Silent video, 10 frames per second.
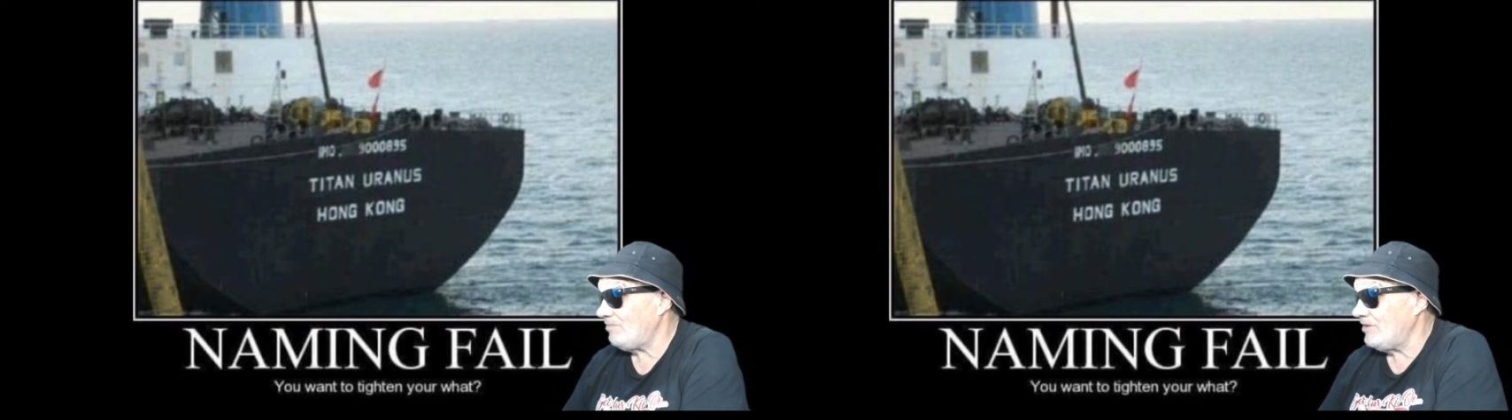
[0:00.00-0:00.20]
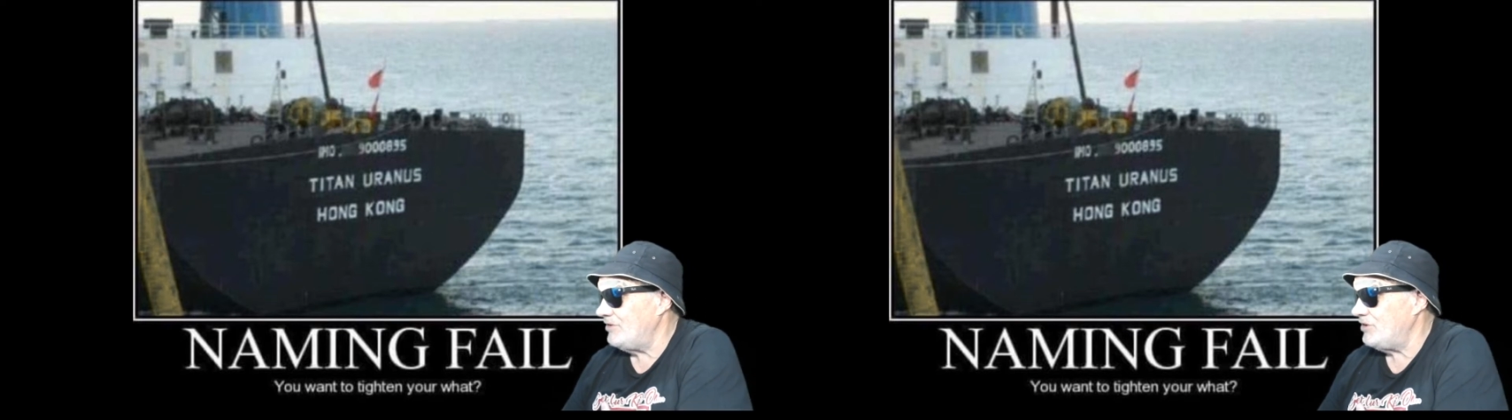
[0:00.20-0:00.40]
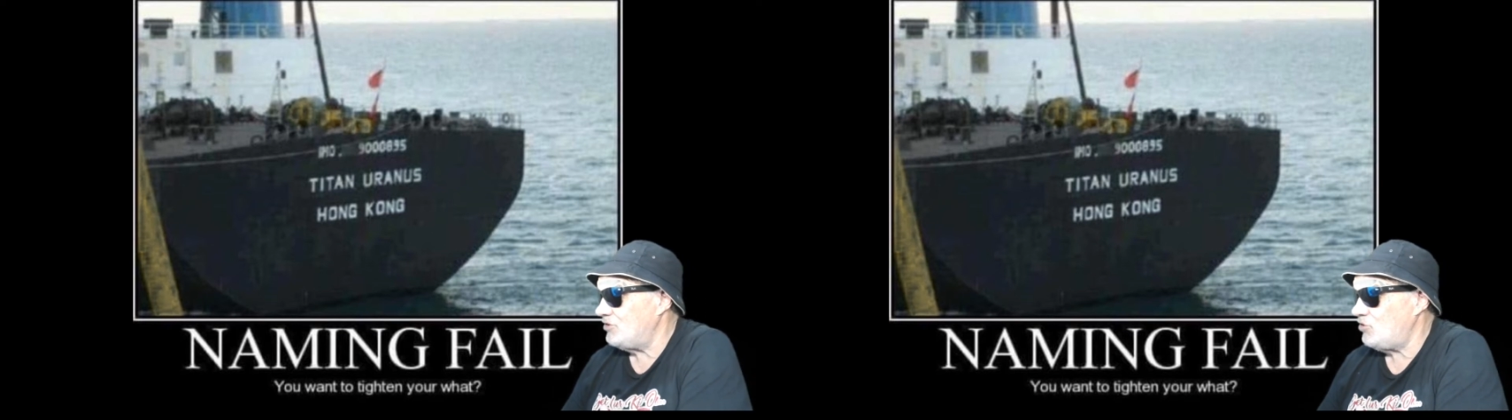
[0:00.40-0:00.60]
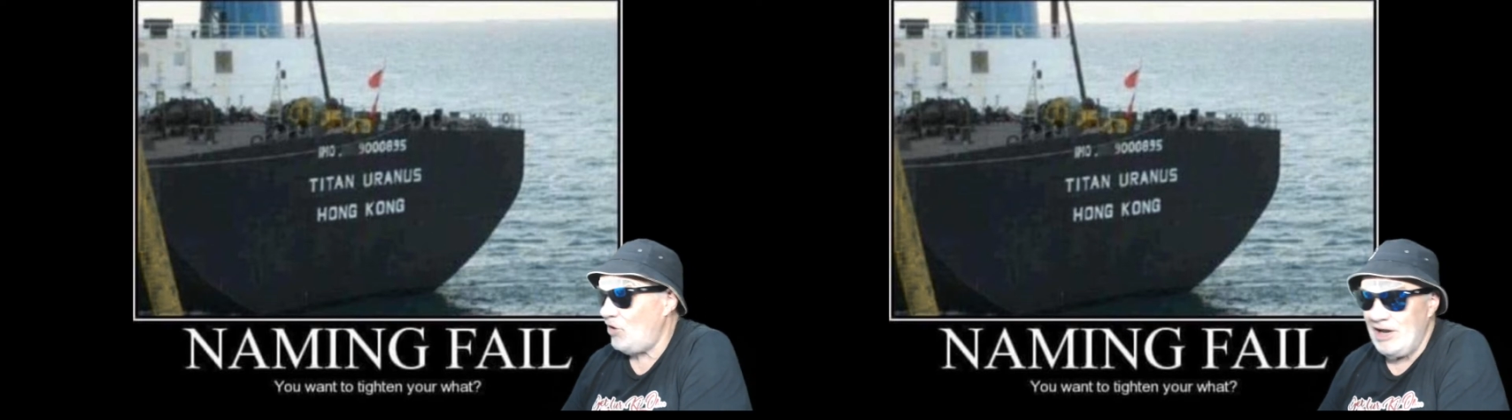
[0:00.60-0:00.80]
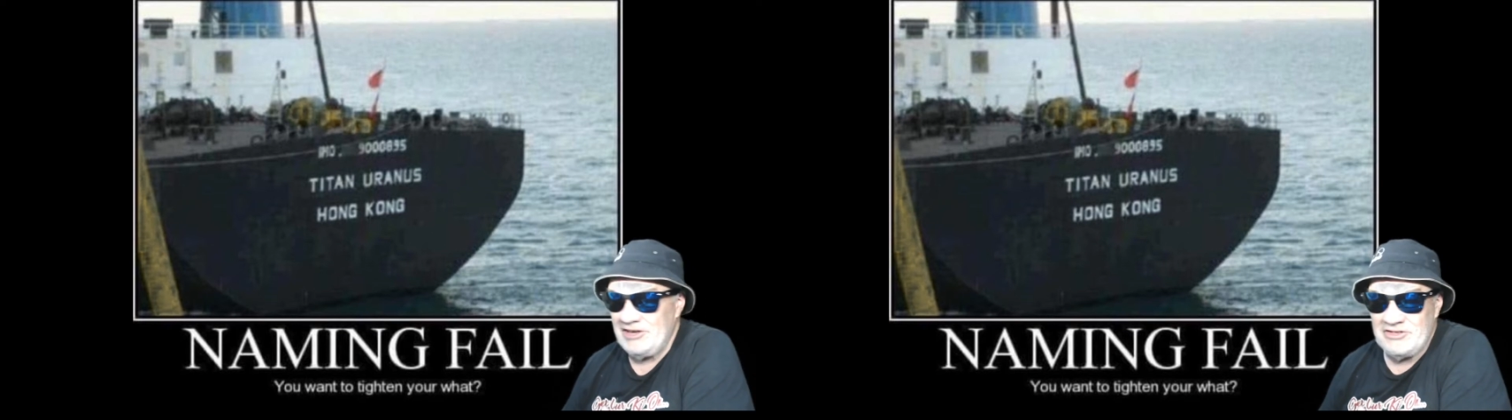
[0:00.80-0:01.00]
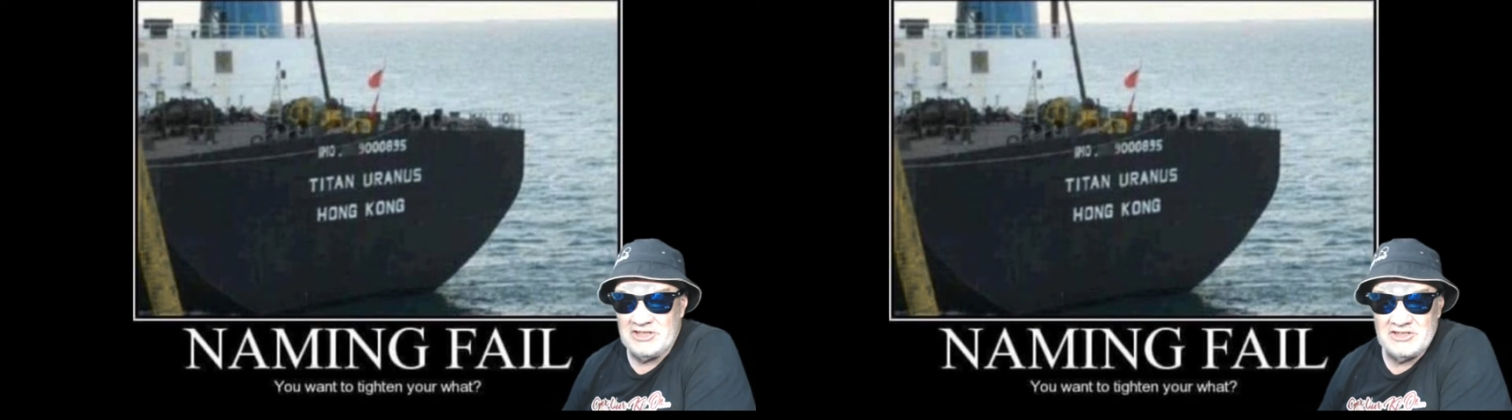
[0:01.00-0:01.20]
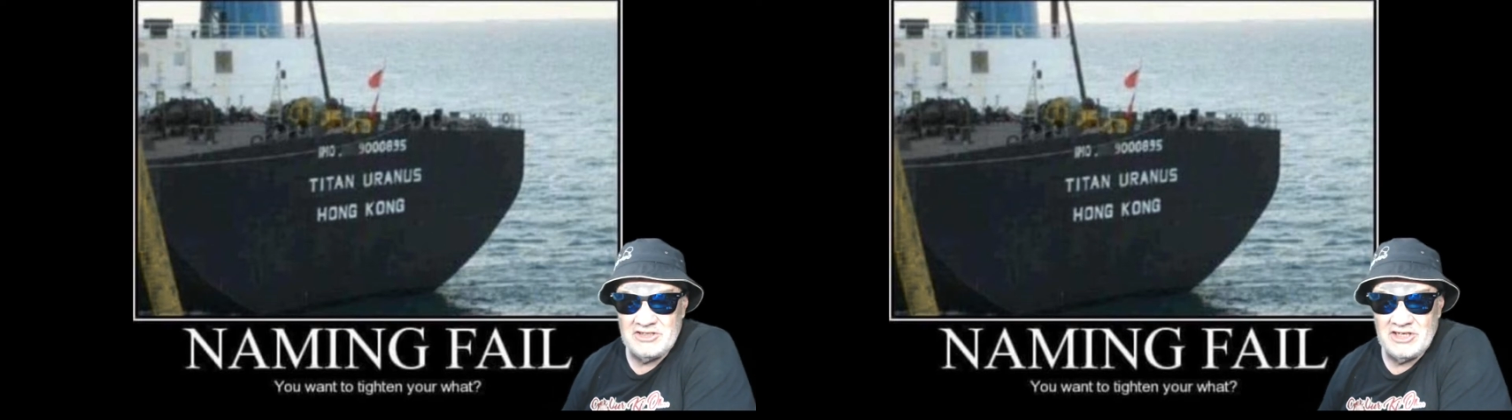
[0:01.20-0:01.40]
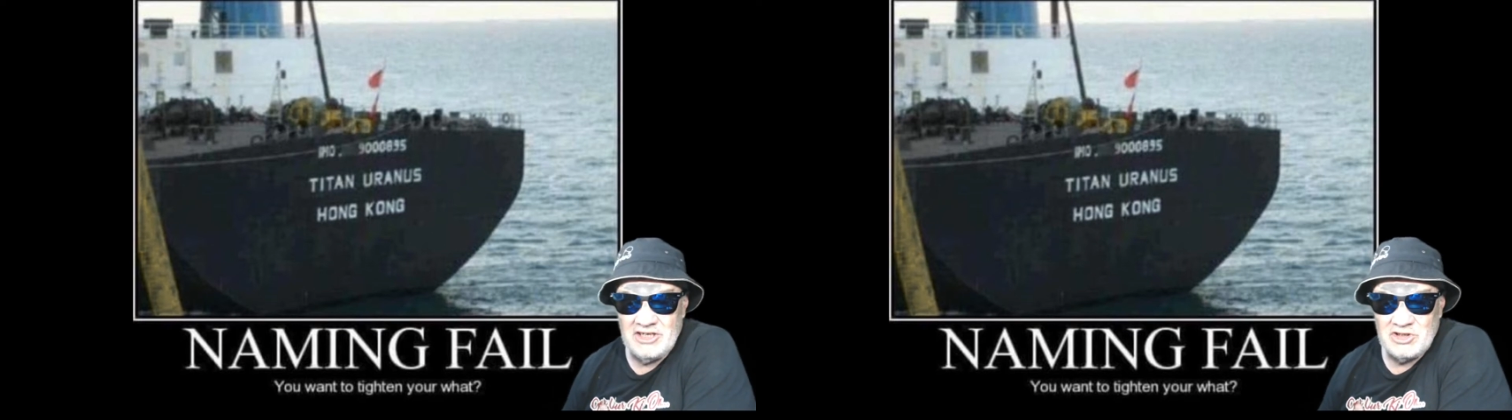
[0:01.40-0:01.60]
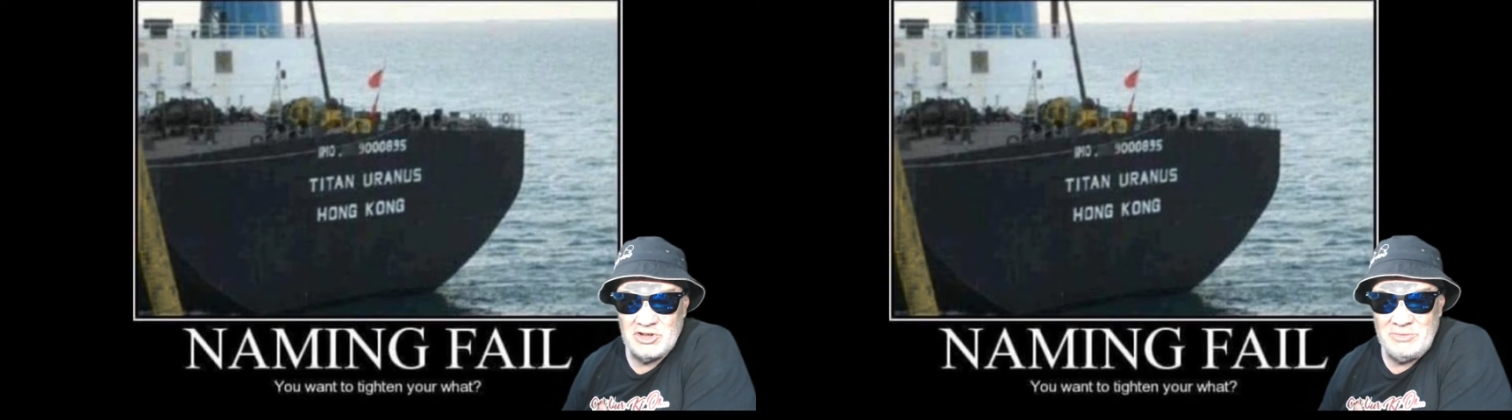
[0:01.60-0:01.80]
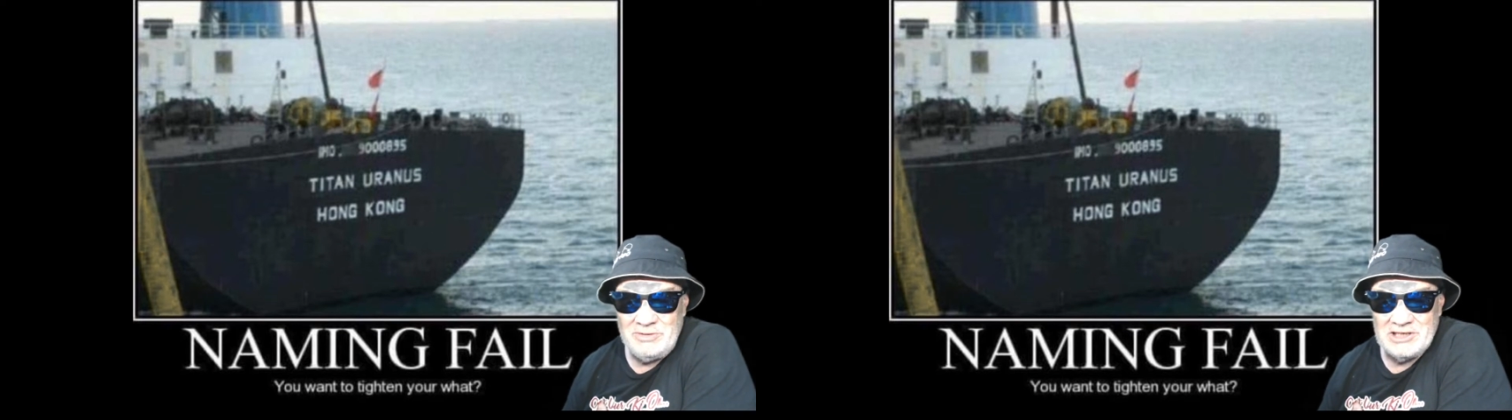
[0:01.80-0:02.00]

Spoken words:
the Titan shipping